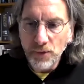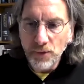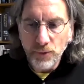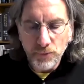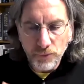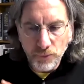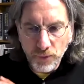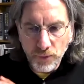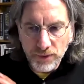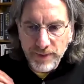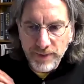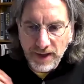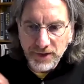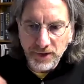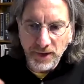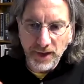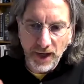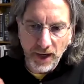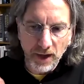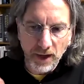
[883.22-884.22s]
with
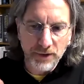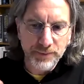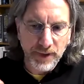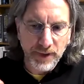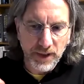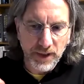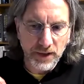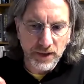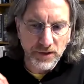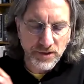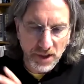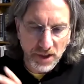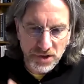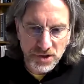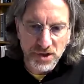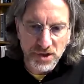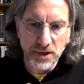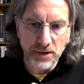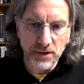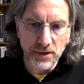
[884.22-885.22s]
mental health being
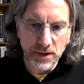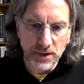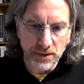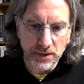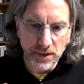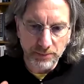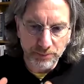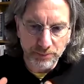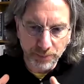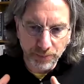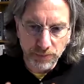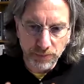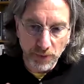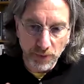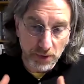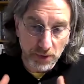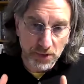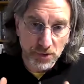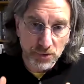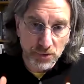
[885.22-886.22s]
such a
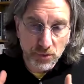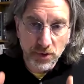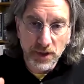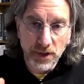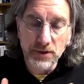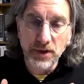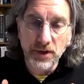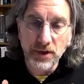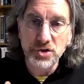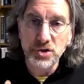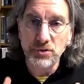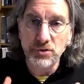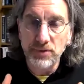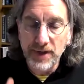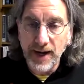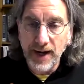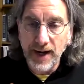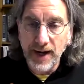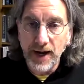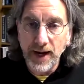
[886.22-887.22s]
critical issue
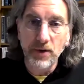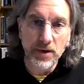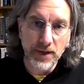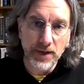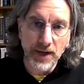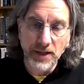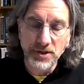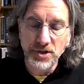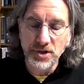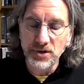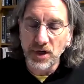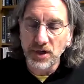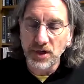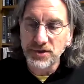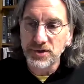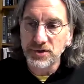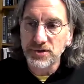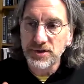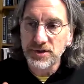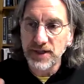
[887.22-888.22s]
now. And as you
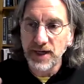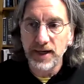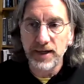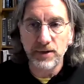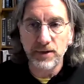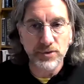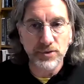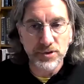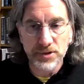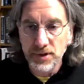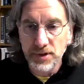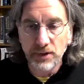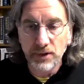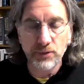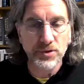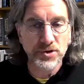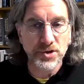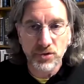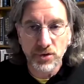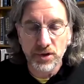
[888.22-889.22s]
also said, it was
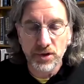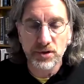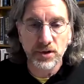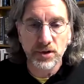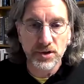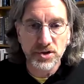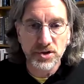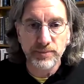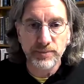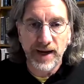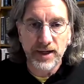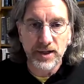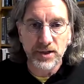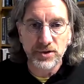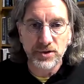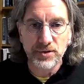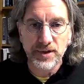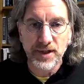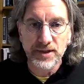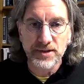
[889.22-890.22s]
a critical issue back in
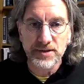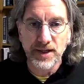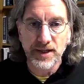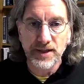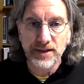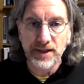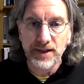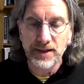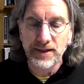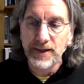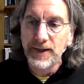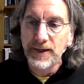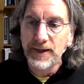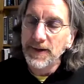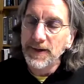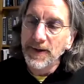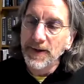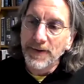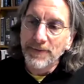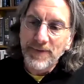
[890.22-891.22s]
2018.
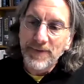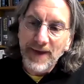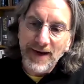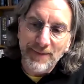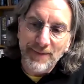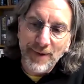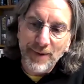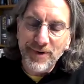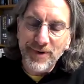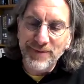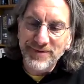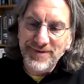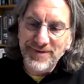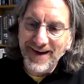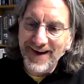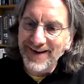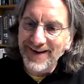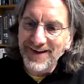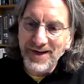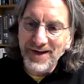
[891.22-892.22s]
And I remember him
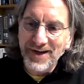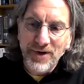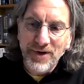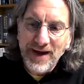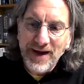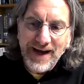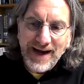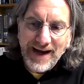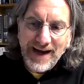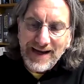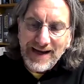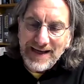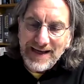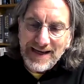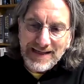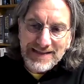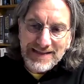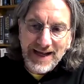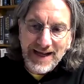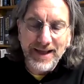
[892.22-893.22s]
saying,
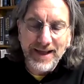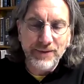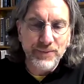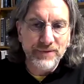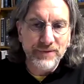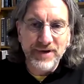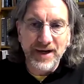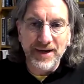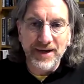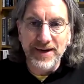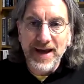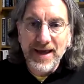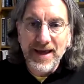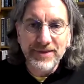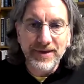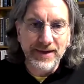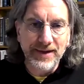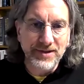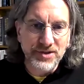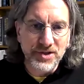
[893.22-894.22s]
it's not like we've done
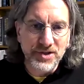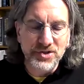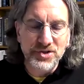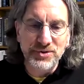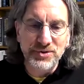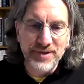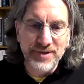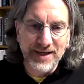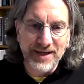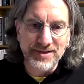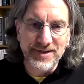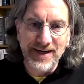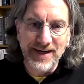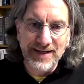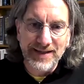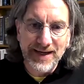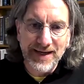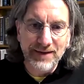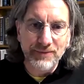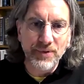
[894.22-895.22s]
nothing since
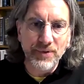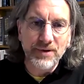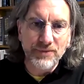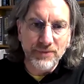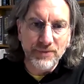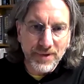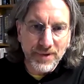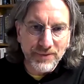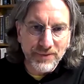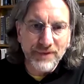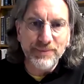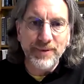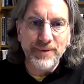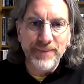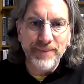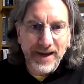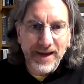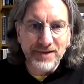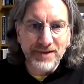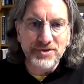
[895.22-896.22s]
2018. We've been
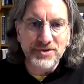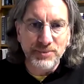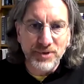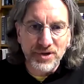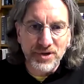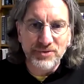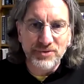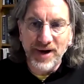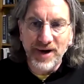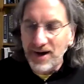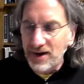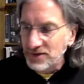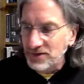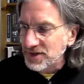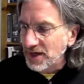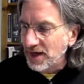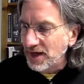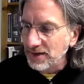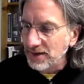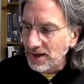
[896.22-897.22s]
making some good grounds
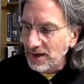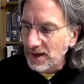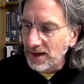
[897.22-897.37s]
on